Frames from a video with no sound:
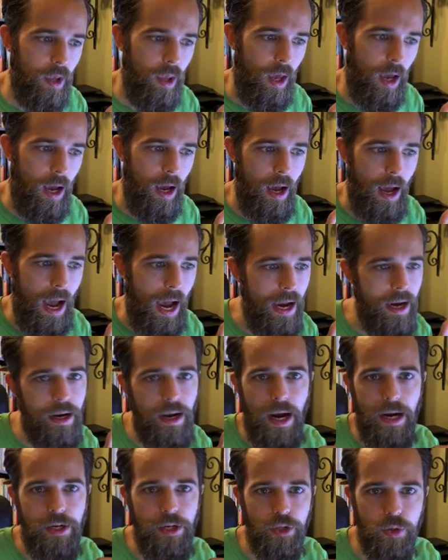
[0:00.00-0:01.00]
Uh, I,
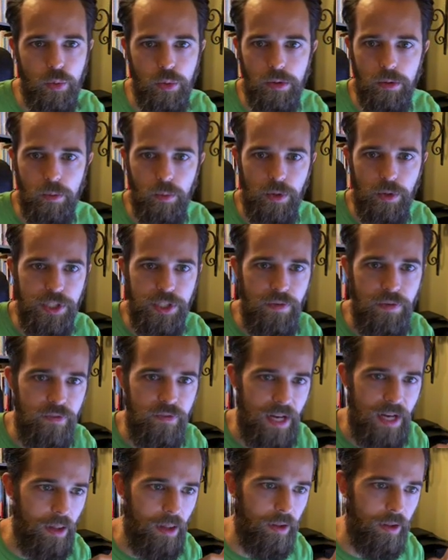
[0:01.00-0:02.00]
I just re received an
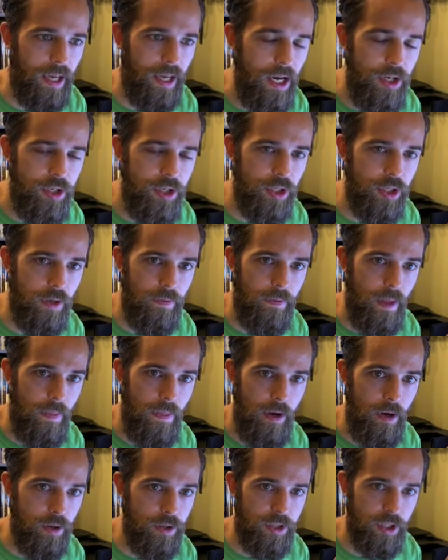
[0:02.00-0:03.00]
allegation that
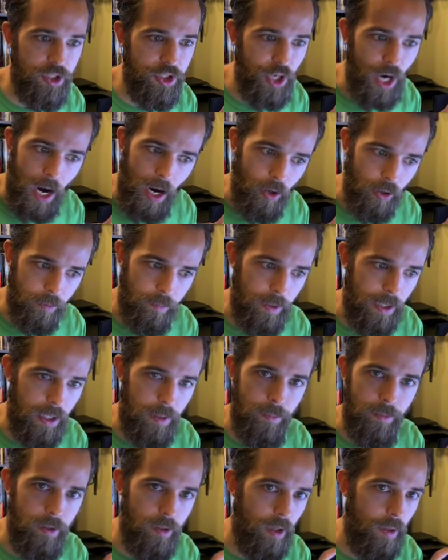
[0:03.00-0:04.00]
there's a child
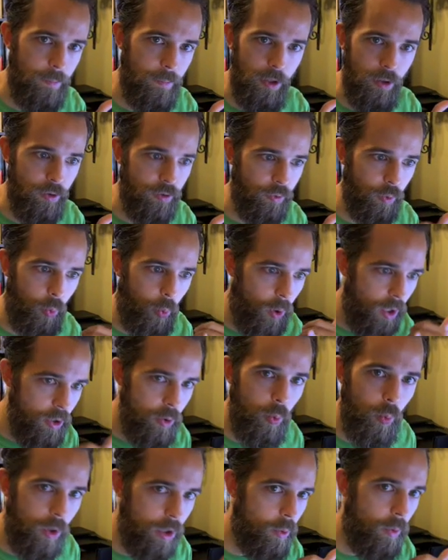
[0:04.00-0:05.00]
being abused. What do,
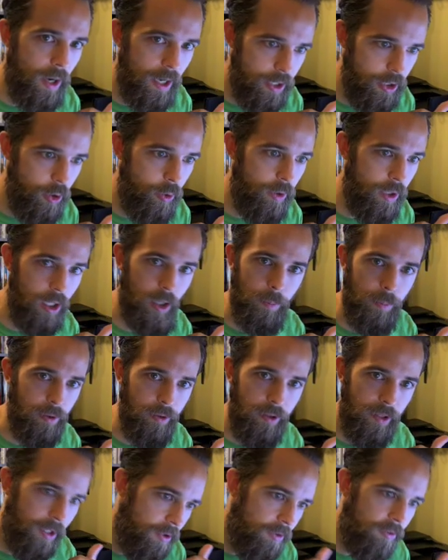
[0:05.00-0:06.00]
what do I do here,
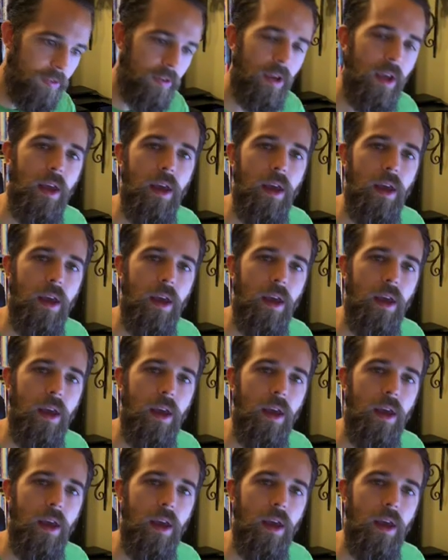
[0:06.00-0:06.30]
police?